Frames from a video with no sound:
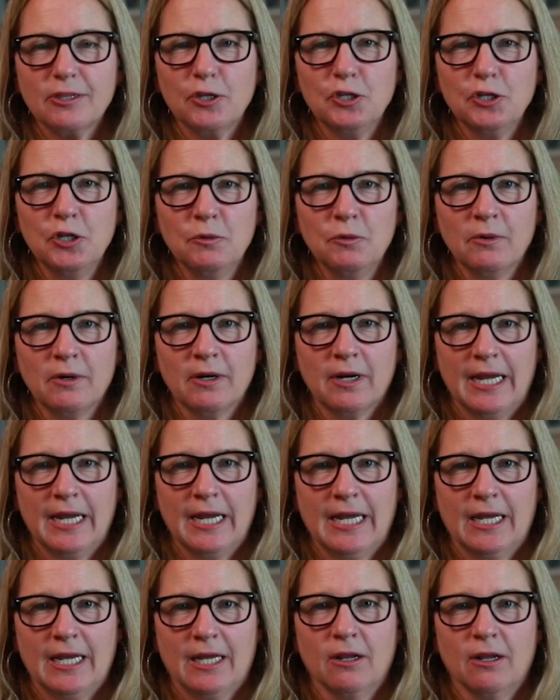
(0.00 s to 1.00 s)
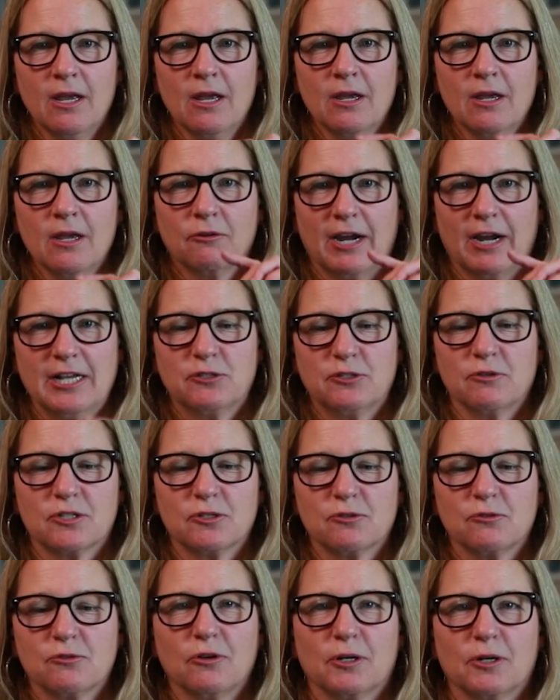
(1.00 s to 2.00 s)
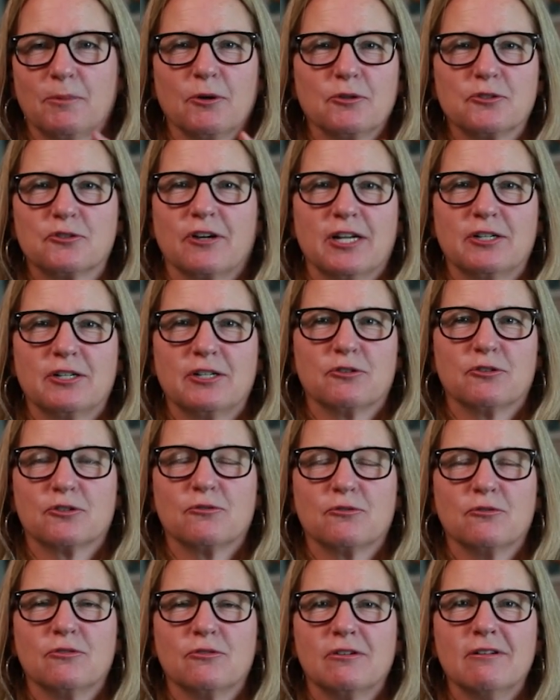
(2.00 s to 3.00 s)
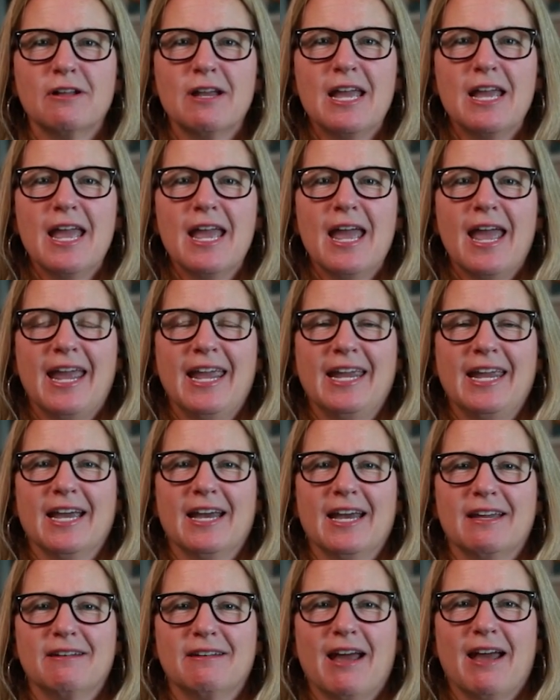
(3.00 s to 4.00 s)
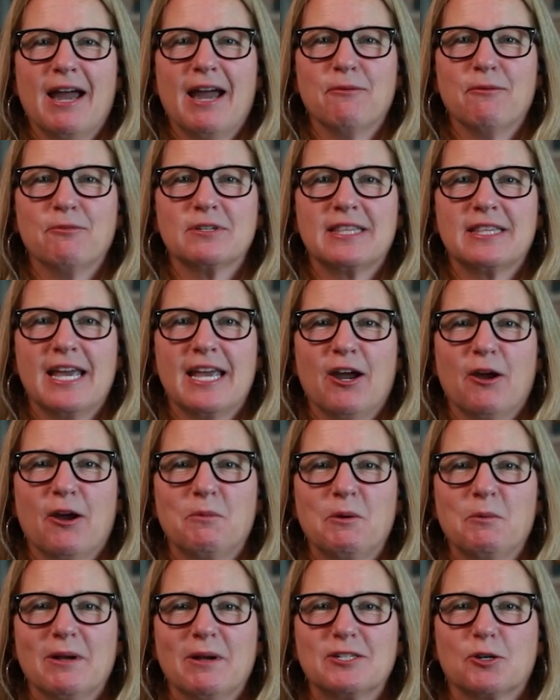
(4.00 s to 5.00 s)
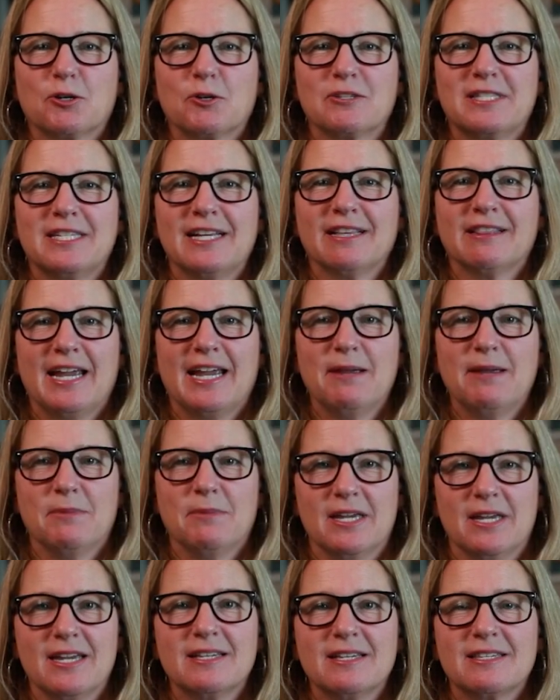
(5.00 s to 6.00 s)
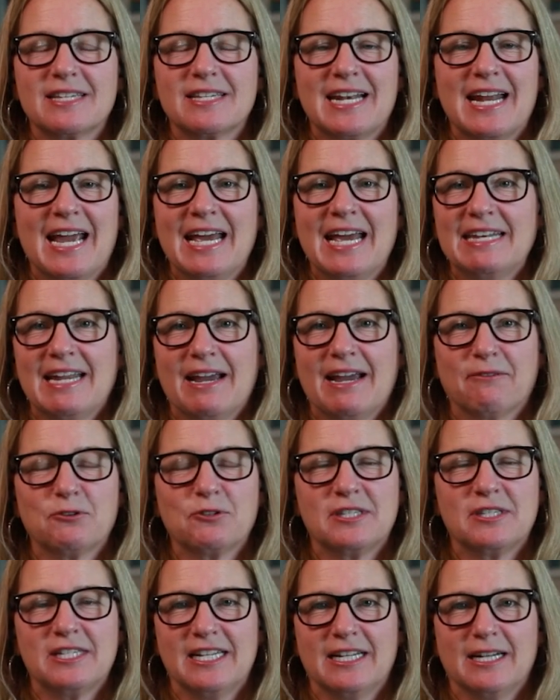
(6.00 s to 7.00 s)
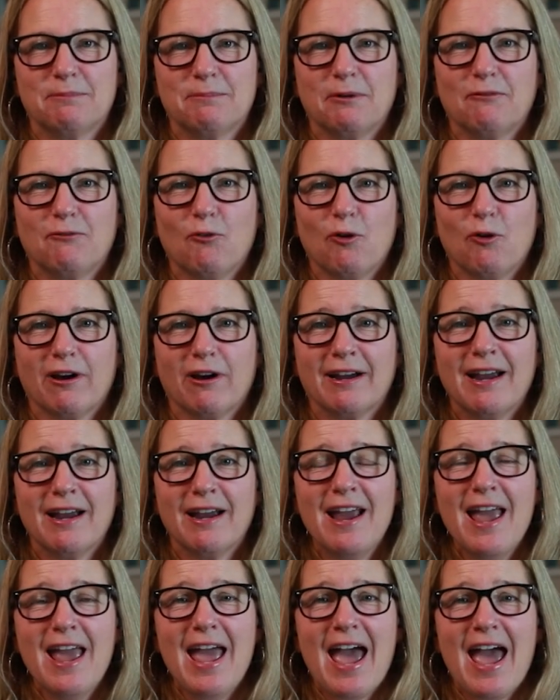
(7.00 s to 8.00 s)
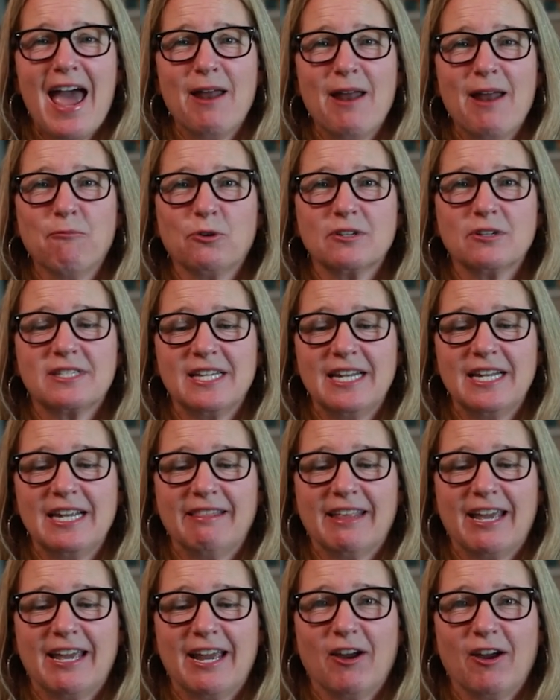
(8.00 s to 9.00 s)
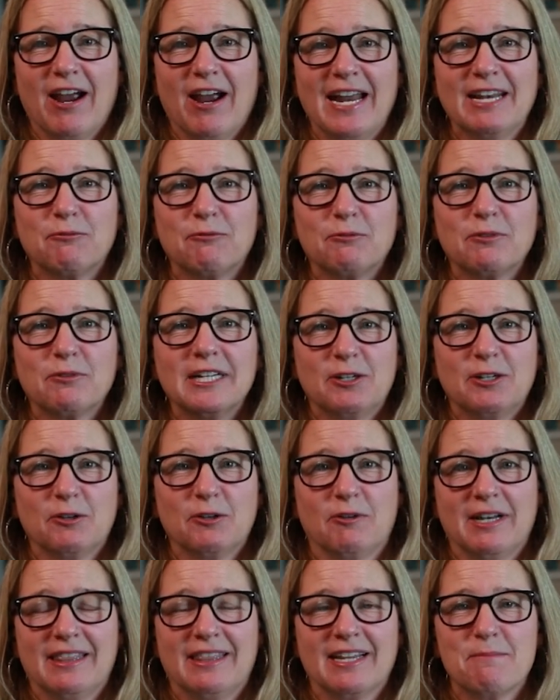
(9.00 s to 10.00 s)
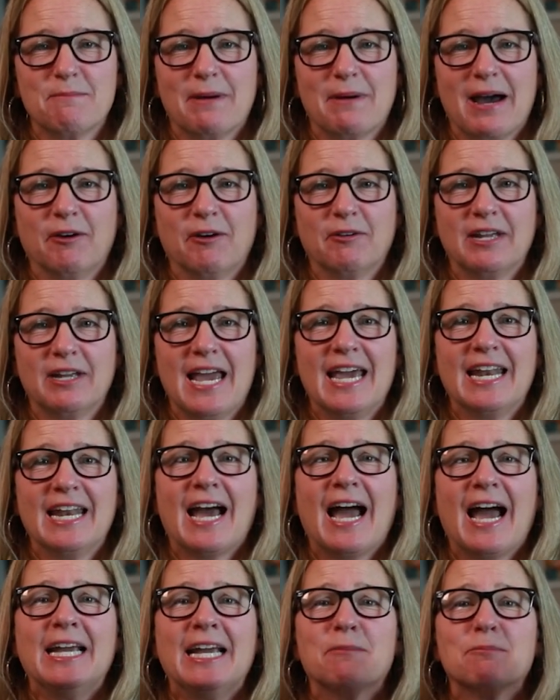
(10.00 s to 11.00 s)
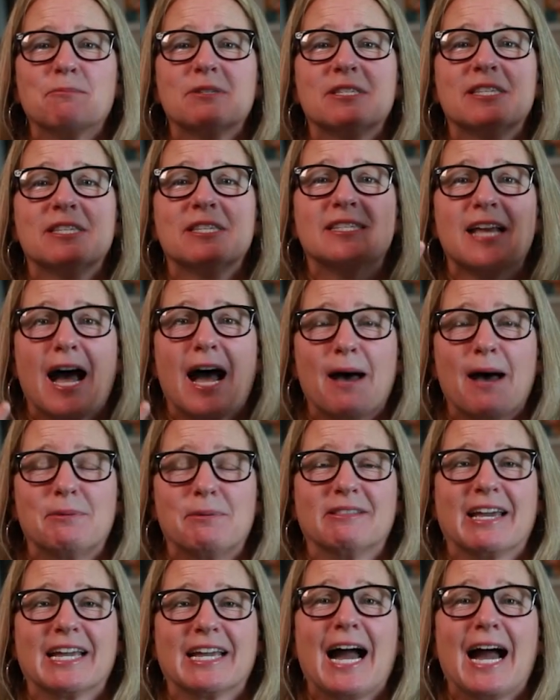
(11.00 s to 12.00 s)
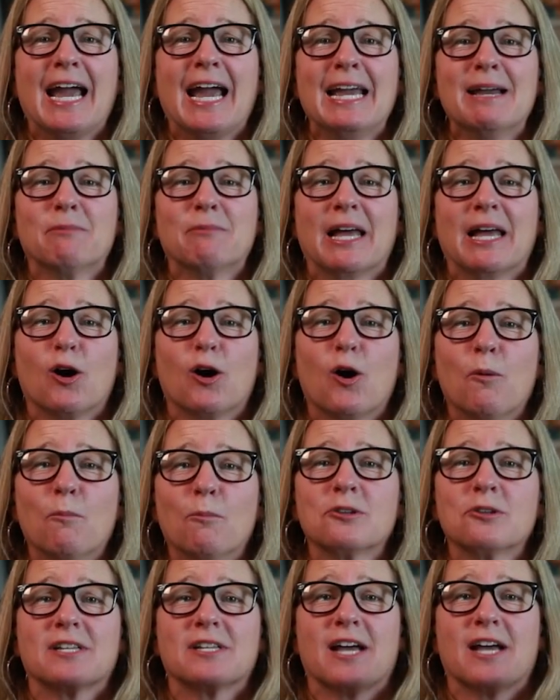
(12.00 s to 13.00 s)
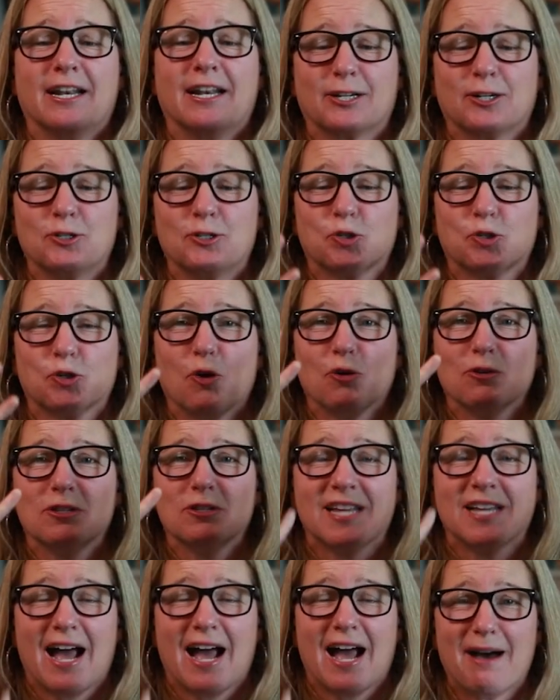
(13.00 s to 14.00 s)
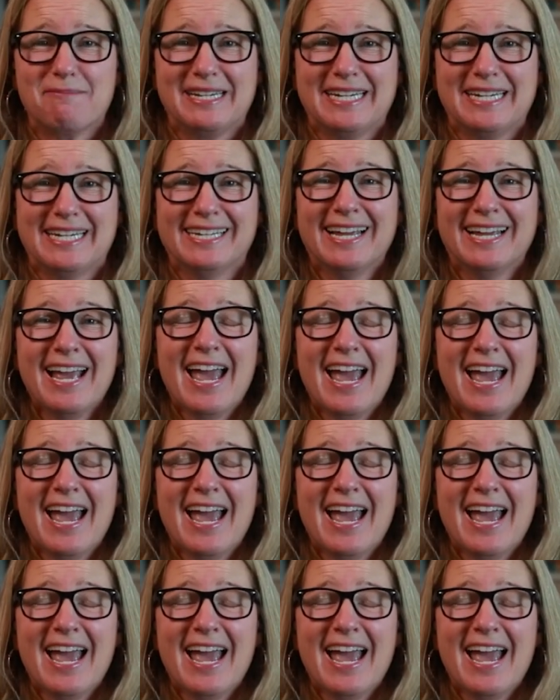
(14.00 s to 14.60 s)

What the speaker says: You were in graduate school or postgraduate school, and I was there. We went to go see Les Mis, and I had never seen it before. And we're sitting there. I didn't really know anything about it, and I am sobbing, like I am like almost out of control, sobbing.